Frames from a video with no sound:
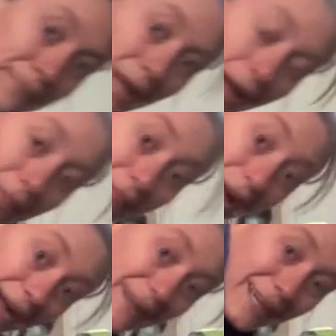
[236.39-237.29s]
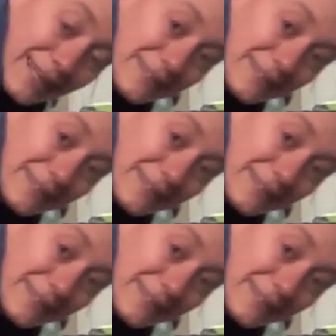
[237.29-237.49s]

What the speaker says: And that is